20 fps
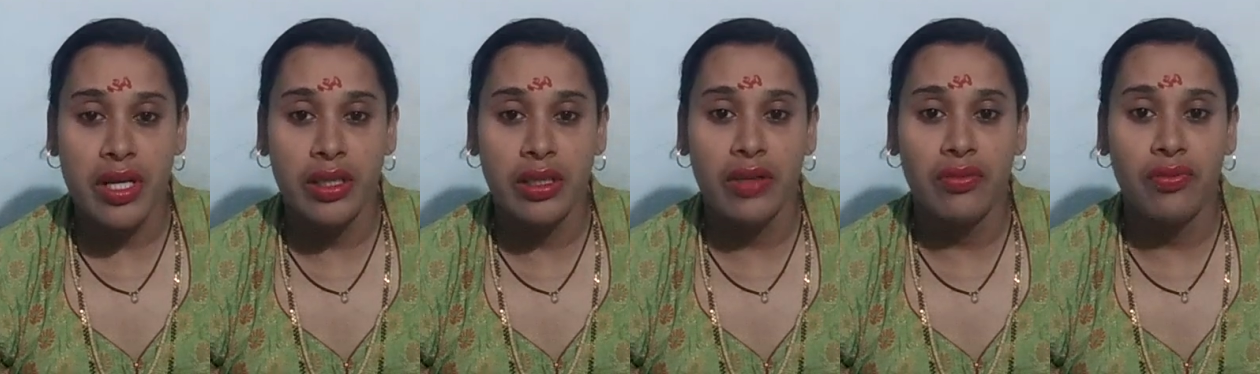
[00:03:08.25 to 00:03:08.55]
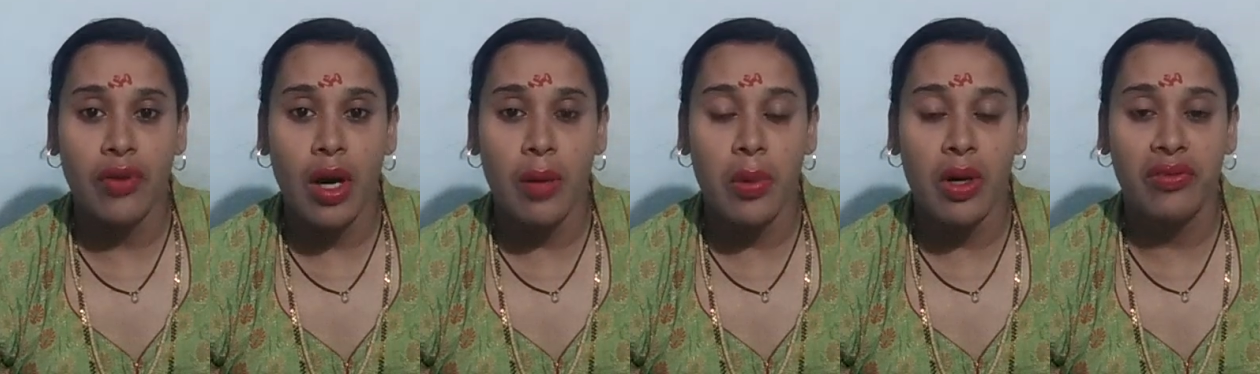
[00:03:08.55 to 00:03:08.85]
in the
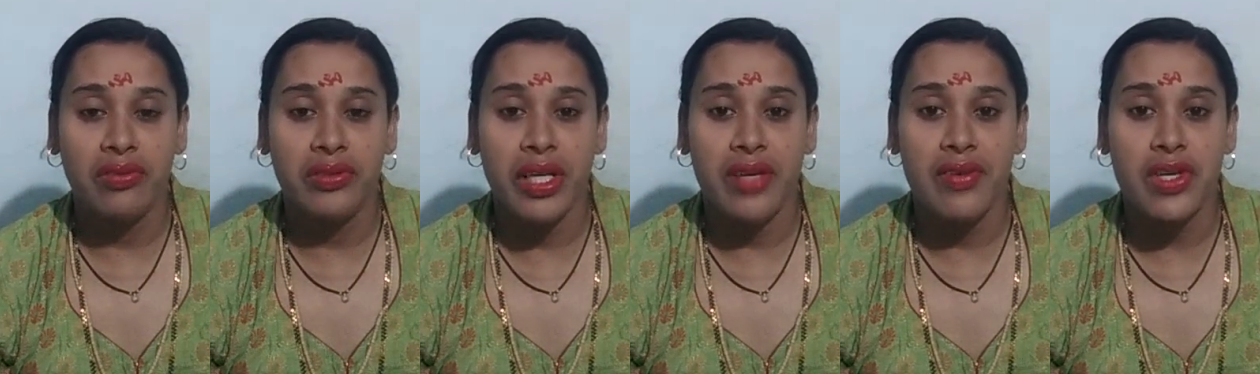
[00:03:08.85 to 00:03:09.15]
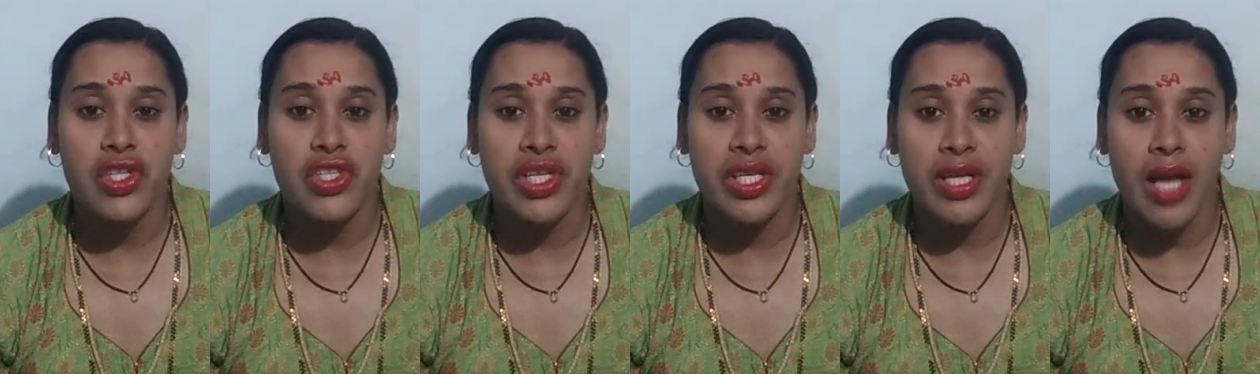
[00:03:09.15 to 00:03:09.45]
form of
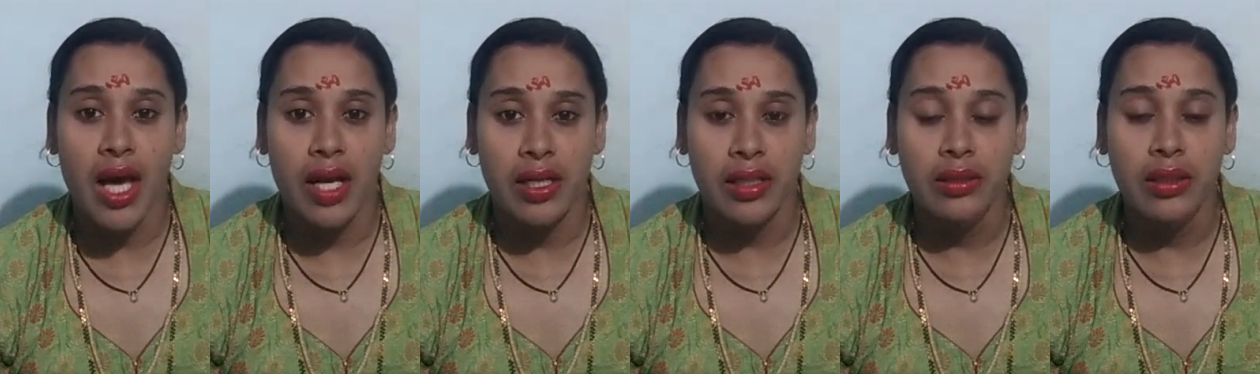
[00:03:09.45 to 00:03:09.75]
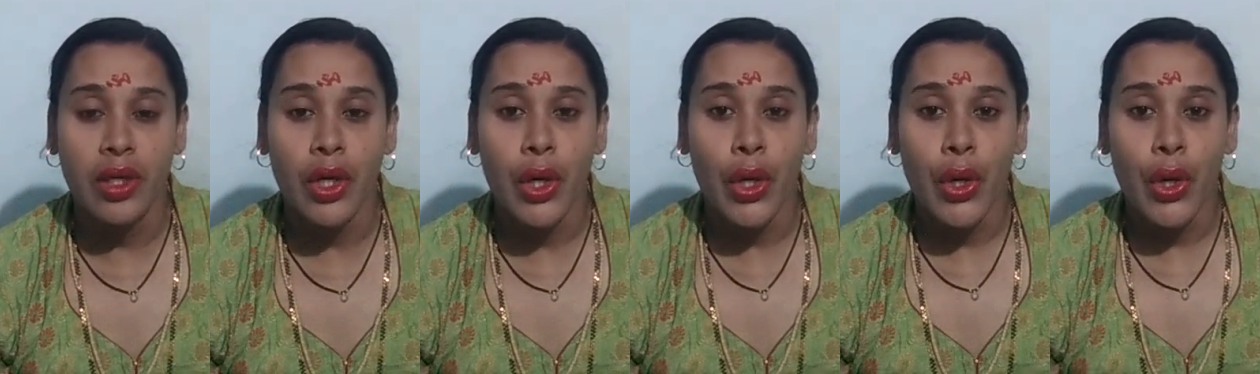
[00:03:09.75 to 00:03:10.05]
Devarshi Narad,